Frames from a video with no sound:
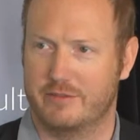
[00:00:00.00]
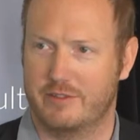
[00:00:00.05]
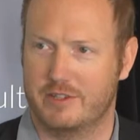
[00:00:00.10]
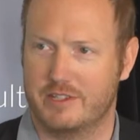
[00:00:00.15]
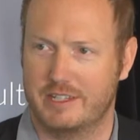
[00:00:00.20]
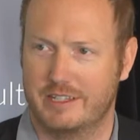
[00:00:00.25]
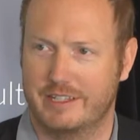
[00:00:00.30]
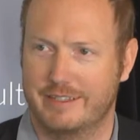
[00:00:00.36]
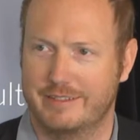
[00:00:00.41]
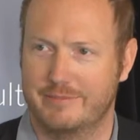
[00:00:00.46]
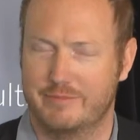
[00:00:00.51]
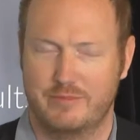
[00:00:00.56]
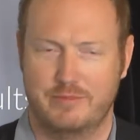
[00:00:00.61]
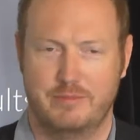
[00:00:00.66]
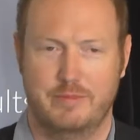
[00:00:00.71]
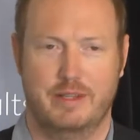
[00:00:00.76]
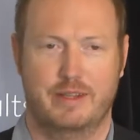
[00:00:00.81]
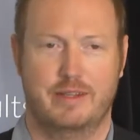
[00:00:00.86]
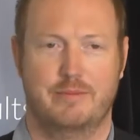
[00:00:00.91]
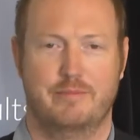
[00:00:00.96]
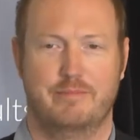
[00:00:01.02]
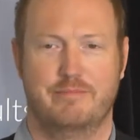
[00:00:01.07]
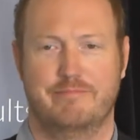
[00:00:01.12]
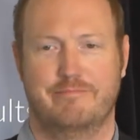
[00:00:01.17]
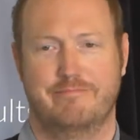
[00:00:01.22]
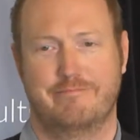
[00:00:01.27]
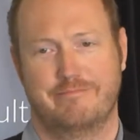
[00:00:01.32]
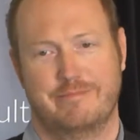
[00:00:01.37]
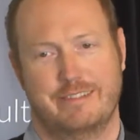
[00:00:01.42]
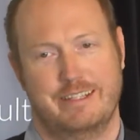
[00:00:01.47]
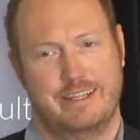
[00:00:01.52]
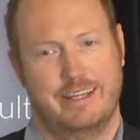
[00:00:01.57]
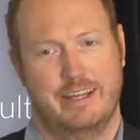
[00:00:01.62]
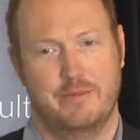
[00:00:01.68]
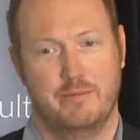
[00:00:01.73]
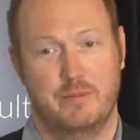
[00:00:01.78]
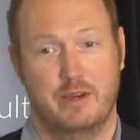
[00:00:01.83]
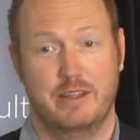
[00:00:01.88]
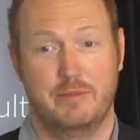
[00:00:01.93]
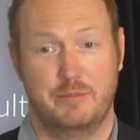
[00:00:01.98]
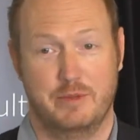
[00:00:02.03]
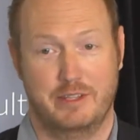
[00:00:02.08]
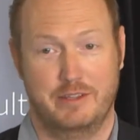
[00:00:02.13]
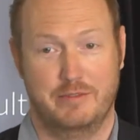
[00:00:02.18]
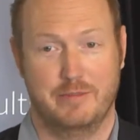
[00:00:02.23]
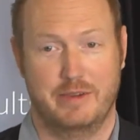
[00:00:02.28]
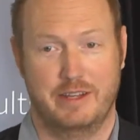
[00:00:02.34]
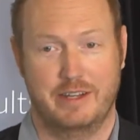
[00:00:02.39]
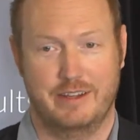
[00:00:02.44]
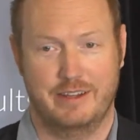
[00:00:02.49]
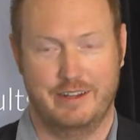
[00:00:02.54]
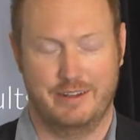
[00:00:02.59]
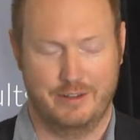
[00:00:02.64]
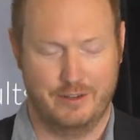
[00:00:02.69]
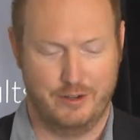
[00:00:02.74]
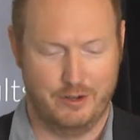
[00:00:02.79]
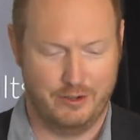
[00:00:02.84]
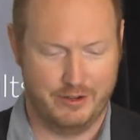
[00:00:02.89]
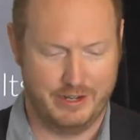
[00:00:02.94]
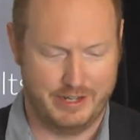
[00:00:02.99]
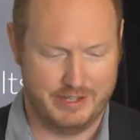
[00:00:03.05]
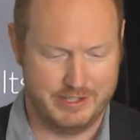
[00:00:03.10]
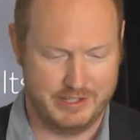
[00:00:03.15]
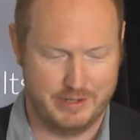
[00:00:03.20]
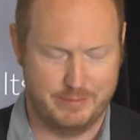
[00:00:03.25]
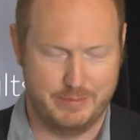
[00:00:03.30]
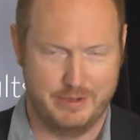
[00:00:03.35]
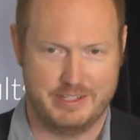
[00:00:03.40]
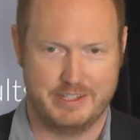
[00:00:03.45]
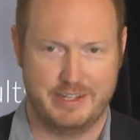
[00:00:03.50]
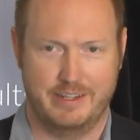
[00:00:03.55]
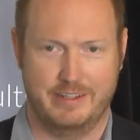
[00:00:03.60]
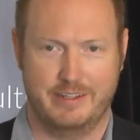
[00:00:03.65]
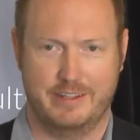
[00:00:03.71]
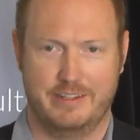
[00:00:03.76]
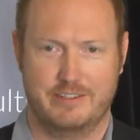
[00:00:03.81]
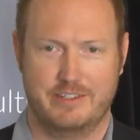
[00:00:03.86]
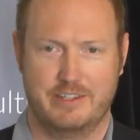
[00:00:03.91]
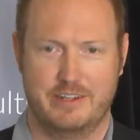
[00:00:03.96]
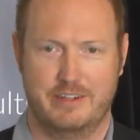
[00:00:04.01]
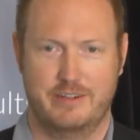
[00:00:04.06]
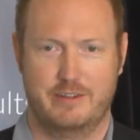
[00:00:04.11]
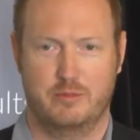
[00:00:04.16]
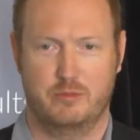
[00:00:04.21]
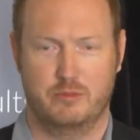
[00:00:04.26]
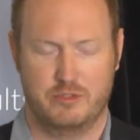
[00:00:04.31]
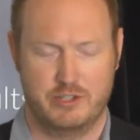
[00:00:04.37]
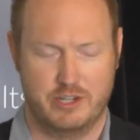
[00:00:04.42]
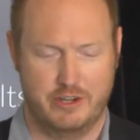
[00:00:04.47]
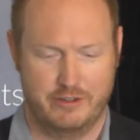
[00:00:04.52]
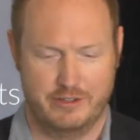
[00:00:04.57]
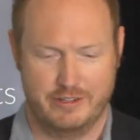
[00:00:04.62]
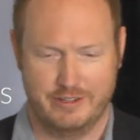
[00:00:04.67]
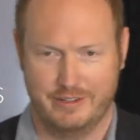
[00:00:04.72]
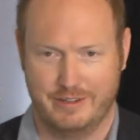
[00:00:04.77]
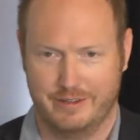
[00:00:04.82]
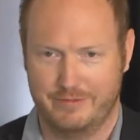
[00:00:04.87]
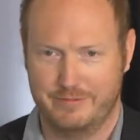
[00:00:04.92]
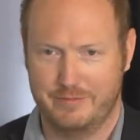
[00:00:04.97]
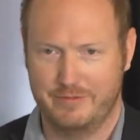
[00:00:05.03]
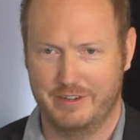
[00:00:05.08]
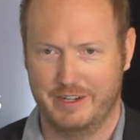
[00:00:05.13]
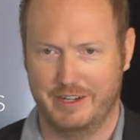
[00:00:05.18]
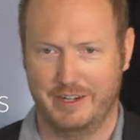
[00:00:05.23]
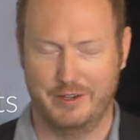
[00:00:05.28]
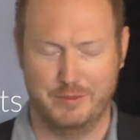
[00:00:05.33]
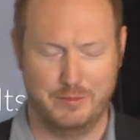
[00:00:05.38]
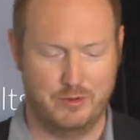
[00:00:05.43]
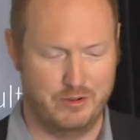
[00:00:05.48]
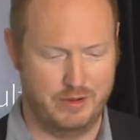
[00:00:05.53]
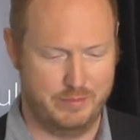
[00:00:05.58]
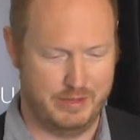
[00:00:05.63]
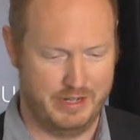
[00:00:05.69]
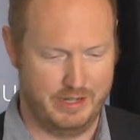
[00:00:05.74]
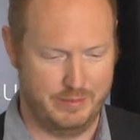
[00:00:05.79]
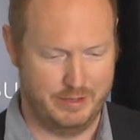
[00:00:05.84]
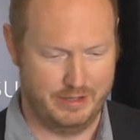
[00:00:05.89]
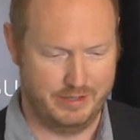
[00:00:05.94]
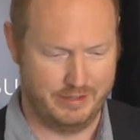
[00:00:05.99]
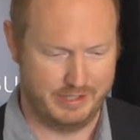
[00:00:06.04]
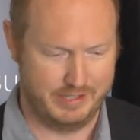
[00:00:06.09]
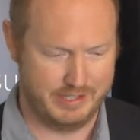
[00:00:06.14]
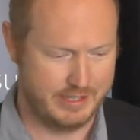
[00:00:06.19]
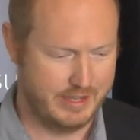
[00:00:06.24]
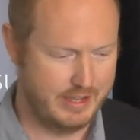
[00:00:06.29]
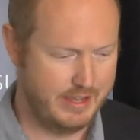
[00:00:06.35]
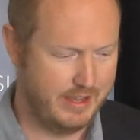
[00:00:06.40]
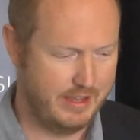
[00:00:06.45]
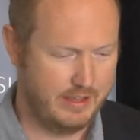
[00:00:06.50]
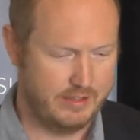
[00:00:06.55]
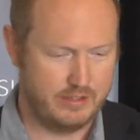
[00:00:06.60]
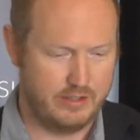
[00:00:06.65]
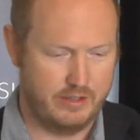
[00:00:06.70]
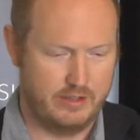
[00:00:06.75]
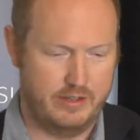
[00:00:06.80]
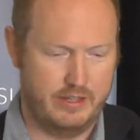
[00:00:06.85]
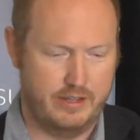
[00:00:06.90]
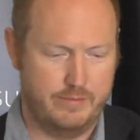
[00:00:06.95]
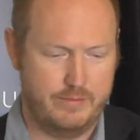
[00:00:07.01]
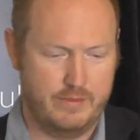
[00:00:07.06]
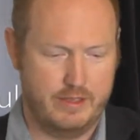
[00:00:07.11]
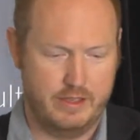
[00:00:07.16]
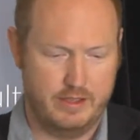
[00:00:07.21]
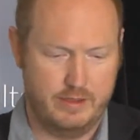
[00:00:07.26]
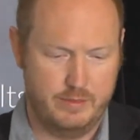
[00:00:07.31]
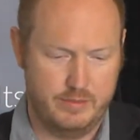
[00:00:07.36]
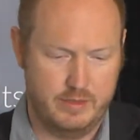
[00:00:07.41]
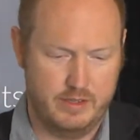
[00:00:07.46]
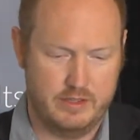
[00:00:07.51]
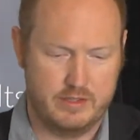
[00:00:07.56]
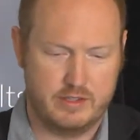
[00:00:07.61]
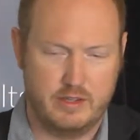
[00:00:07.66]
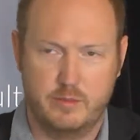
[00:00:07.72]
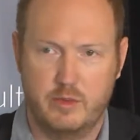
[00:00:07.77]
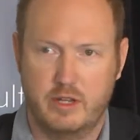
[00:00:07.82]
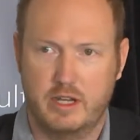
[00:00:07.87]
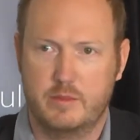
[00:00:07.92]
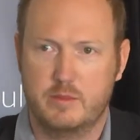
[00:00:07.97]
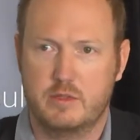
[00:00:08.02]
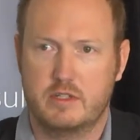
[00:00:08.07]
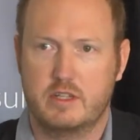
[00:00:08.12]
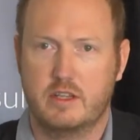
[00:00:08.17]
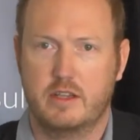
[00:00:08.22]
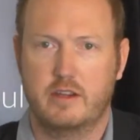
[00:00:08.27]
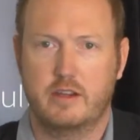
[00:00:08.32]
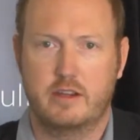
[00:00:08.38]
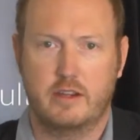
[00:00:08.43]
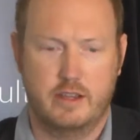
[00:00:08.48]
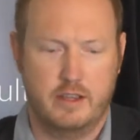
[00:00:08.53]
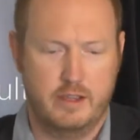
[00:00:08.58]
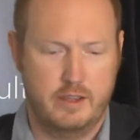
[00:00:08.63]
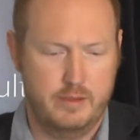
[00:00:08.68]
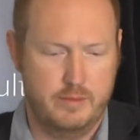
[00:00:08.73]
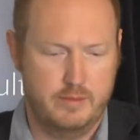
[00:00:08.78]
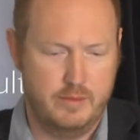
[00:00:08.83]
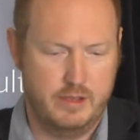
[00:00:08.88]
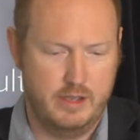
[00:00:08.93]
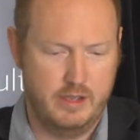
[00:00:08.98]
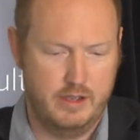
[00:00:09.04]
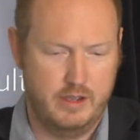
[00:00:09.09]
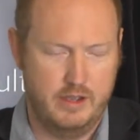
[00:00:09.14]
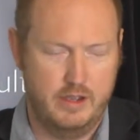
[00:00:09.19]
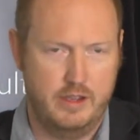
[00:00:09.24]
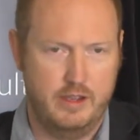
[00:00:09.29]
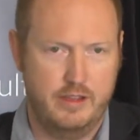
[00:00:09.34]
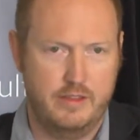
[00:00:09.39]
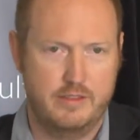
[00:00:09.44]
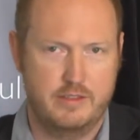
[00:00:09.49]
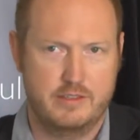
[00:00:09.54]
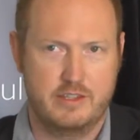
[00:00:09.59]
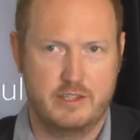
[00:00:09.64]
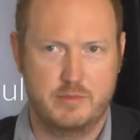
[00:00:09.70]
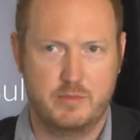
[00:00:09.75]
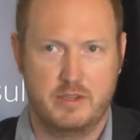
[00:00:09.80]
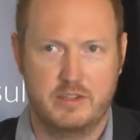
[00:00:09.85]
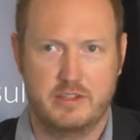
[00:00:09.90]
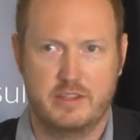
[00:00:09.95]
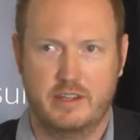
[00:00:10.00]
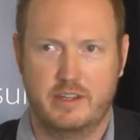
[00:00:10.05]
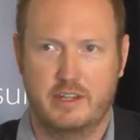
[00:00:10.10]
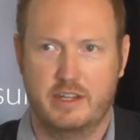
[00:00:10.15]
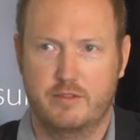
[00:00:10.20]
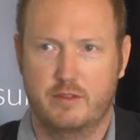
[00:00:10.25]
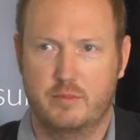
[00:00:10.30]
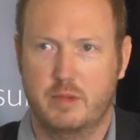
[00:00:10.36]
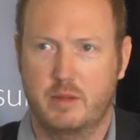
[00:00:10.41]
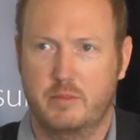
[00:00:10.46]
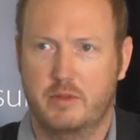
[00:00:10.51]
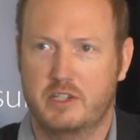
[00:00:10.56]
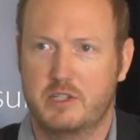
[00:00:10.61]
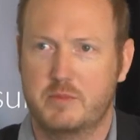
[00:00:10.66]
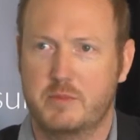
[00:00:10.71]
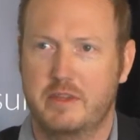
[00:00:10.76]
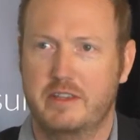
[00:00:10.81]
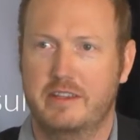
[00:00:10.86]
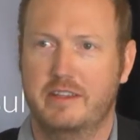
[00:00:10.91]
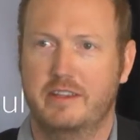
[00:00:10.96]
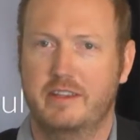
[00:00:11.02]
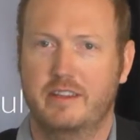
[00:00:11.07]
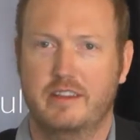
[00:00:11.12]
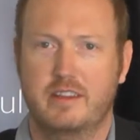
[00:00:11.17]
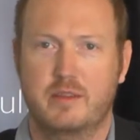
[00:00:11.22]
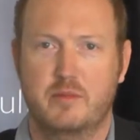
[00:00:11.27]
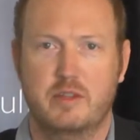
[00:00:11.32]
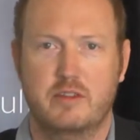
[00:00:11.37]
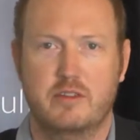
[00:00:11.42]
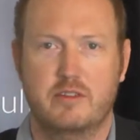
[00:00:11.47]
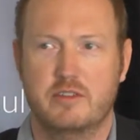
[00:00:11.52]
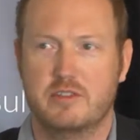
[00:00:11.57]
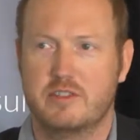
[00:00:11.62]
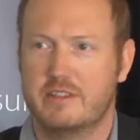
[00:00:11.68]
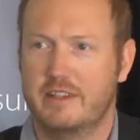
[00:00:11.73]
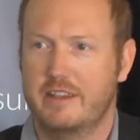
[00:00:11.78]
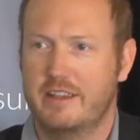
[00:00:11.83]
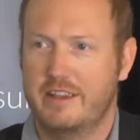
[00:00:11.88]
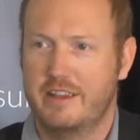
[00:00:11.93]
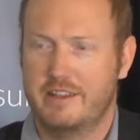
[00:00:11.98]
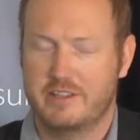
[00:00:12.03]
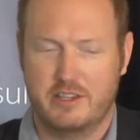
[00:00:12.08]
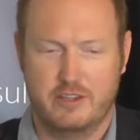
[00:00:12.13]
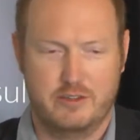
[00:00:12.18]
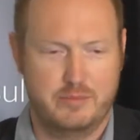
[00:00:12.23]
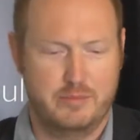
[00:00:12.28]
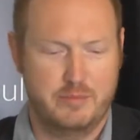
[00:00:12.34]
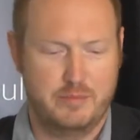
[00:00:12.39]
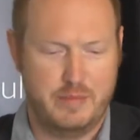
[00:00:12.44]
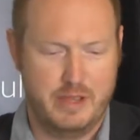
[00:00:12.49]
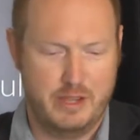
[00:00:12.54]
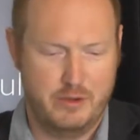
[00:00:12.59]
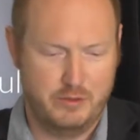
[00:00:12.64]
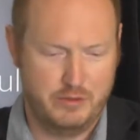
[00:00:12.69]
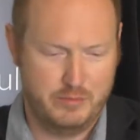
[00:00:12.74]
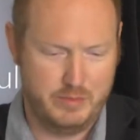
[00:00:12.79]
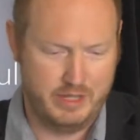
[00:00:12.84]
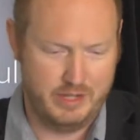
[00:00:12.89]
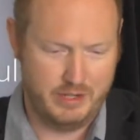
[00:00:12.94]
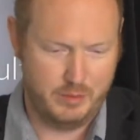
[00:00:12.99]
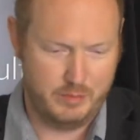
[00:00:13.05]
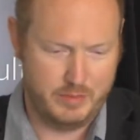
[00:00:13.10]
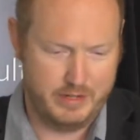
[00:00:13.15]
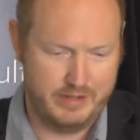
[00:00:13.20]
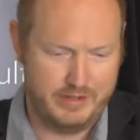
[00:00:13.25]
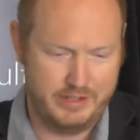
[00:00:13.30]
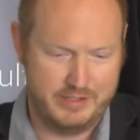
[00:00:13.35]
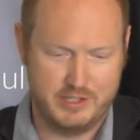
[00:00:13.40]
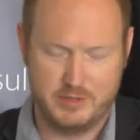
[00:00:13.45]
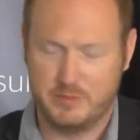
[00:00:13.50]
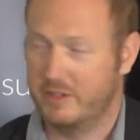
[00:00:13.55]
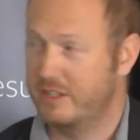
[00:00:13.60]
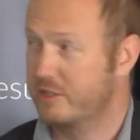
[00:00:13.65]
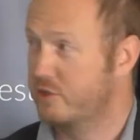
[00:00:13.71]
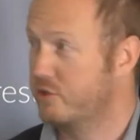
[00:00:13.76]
obviously, but you've made it a lot easier by telling that terrible joke. I'm feeling a lot more upbeat about things. So yeah, so my name's Doug. This is my second ever public speaking appearance. So bear with me a little bit. This is my